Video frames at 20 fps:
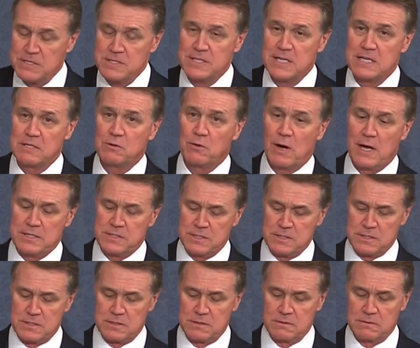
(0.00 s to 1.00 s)
debt
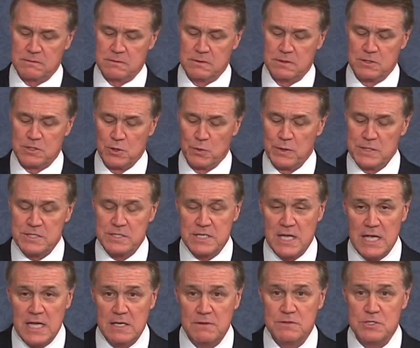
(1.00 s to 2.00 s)
crisis until we
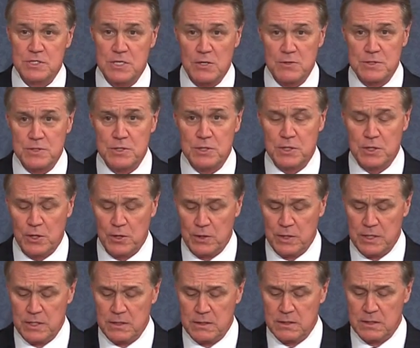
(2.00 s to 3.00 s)
save Social
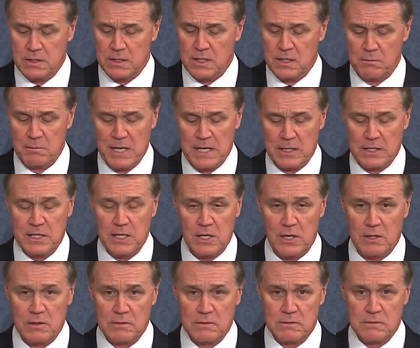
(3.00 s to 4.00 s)
Security and
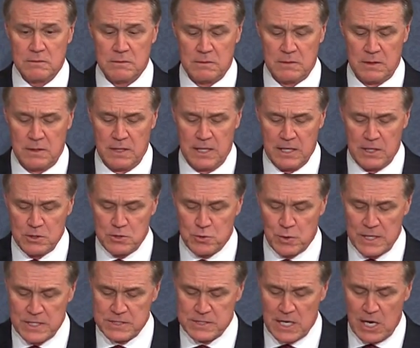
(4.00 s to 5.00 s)
Medicare and
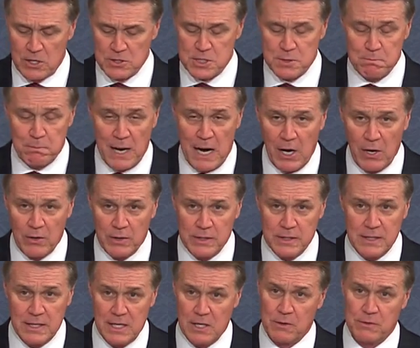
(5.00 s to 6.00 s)
address our
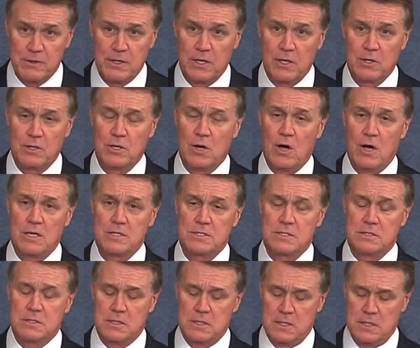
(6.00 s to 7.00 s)
spiraling health care costs.
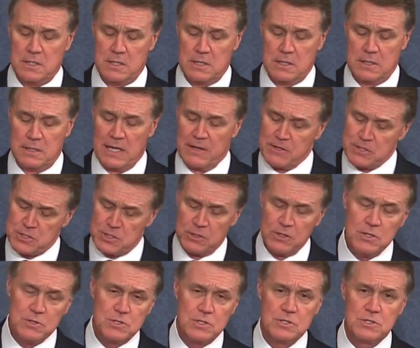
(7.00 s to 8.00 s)
Now, the
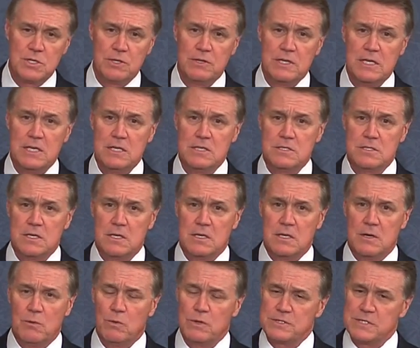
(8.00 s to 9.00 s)
solution to these
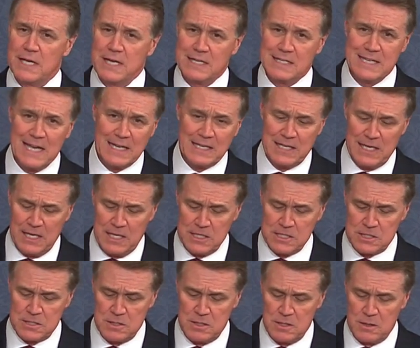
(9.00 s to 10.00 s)
will take
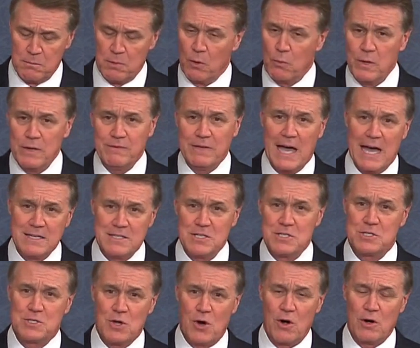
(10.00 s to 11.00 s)
decades, but we've got to
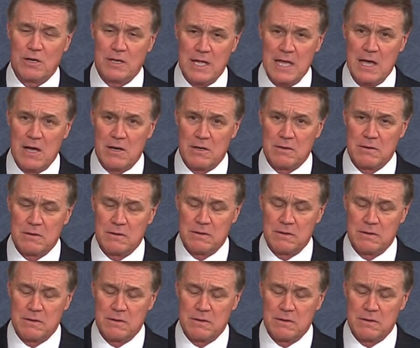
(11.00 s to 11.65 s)
start now.